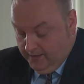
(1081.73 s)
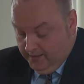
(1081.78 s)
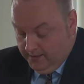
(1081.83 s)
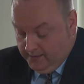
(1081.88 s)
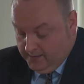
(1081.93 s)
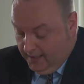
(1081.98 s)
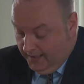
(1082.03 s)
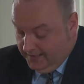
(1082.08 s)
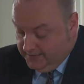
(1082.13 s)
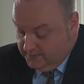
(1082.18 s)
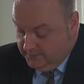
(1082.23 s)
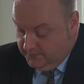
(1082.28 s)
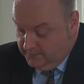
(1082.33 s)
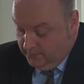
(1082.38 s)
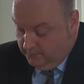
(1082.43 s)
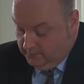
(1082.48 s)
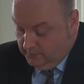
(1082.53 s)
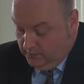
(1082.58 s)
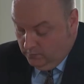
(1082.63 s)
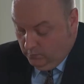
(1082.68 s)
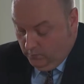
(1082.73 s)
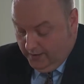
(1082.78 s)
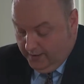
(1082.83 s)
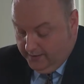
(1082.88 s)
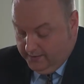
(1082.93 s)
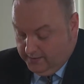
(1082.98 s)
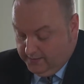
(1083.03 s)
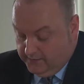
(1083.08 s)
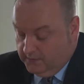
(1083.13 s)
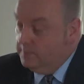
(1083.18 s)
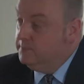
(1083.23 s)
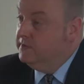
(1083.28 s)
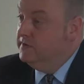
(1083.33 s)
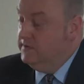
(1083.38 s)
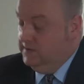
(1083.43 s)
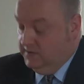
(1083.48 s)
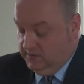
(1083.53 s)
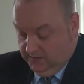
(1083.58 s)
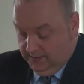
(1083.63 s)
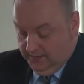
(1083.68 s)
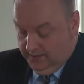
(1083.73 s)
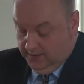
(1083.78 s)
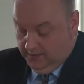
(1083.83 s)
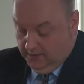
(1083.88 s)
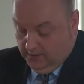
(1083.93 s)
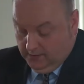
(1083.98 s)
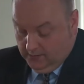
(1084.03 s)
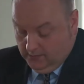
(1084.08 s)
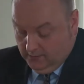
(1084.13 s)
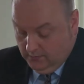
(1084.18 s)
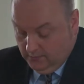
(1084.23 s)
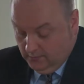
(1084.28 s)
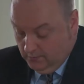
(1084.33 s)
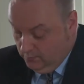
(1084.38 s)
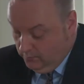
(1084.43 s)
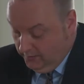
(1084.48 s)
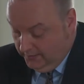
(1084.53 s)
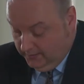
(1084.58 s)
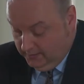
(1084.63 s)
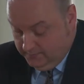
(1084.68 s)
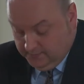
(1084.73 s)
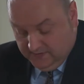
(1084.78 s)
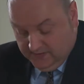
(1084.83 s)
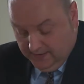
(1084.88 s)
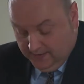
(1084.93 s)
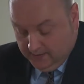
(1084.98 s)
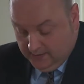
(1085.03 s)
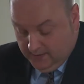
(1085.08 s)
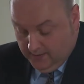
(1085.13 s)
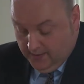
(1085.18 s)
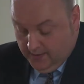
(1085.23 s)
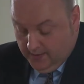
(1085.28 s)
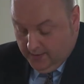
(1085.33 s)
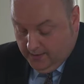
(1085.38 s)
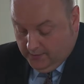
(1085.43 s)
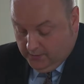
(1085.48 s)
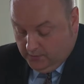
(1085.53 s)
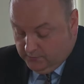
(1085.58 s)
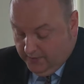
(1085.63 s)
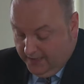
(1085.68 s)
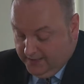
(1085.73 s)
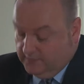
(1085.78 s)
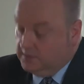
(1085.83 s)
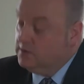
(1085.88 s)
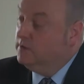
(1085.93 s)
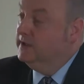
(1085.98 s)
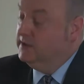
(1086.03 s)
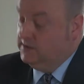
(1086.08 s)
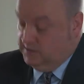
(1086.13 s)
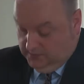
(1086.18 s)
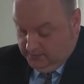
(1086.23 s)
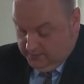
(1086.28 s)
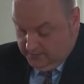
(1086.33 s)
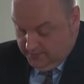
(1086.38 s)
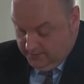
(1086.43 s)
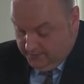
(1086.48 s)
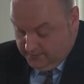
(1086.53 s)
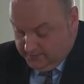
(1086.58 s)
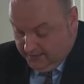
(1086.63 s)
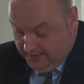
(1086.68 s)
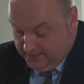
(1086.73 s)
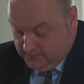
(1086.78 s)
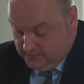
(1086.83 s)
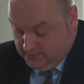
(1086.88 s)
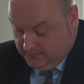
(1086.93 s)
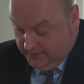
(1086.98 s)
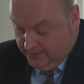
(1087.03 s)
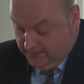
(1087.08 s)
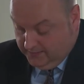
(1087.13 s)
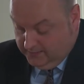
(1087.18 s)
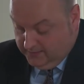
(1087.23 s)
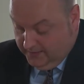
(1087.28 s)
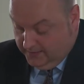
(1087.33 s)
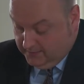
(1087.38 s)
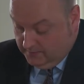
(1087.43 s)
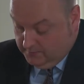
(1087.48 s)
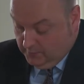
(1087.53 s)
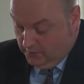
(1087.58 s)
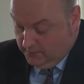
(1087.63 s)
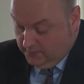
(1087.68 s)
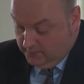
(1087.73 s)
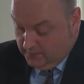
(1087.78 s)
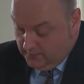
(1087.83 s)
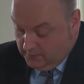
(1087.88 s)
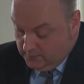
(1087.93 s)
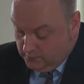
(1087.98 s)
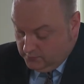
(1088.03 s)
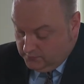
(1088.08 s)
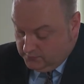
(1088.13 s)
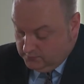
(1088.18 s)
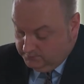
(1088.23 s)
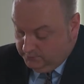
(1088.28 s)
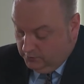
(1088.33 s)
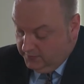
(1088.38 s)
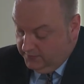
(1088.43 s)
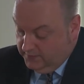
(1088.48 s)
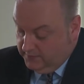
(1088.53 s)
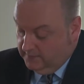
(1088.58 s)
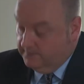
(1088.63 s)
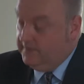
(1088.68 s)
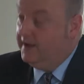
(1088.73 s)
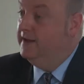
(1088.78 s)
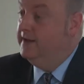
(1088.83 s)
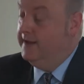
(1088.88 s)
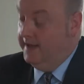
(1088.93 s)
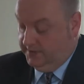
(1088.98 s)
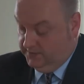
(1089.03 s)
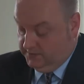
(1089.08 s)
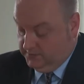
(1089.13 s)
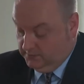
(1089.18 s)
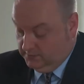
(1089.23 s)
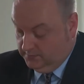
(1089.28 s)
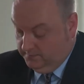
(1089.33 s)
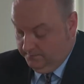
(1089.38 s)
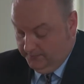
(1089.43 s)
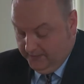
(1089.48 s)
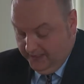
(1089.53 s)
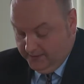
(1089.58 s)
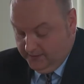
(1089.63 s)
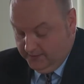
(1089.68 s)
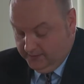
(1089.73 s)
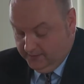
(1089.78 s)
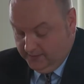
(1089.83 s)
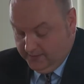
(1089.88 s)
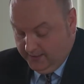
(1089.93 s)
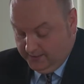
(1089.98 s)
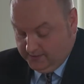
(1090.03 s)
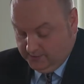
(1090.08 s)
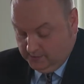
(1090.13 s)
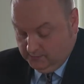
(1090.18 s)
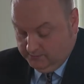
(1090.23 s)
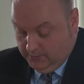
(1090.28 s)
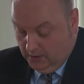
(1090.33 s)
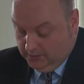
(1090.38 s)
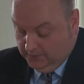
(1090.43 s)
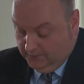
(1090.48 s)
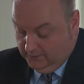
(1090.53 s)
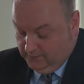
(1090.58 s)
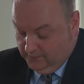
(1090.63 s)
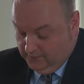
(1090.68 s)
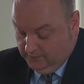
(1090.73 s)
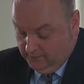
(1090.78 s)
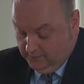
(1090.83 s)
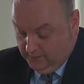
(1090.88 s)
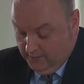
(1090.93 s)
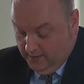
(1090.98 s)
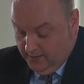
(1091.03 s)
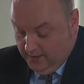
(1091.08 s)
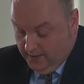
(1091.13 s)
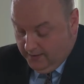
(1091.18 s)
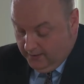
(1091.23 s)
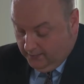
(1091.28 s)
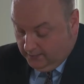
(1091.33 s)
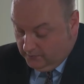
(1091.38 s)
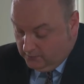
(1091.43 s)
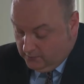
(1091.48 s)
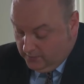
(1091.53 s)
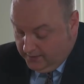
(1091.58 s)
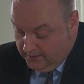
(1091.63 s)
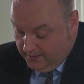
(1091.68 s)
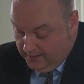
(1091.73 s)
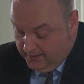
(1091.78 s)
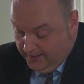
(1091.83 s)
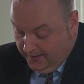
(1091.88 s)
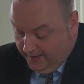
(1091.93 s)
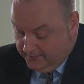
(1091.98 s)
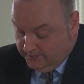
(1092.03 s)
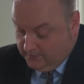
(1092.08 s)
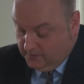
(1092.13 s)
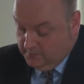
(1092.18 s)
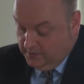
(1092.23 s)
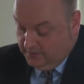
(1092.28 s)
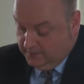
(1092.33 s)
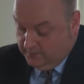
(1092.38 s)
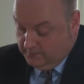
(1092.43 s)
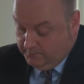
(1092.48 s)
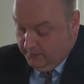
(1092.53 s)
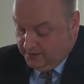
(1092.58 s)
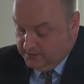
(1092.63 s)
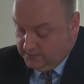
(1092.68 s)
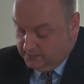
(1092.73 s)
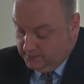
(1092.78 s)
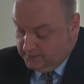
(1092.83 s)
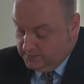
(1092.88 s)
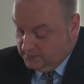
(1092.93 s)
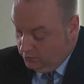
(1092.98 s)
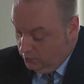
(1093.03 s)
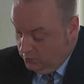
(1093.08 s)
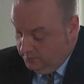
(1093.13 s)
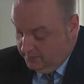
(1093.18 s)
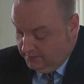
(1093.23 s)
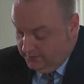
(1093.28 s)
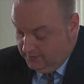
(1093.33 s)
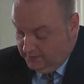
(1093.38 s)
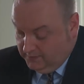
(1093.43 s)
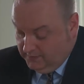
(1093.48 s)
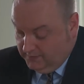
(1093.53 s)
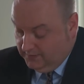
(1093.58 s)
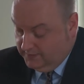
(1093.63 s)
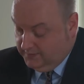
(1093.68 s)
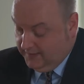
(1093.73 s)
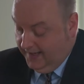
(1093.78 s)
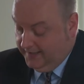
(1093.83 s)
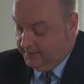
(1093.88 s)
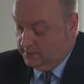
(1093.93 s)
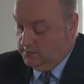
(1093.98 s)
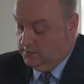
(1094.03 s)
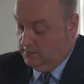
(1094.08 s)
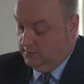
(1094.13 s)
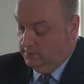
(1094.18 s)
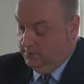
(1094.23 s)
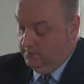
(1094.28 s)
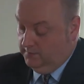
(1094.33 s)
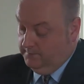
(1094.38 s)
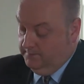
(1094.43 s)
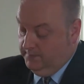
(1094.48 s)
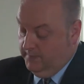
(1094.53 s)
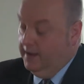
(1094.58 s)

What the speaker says: In 1971, as opposition leader, Whitlam said, "The race question touches us at the most crucial points of our national and international policies. Australia has to be especially scrupulous in its attitudes.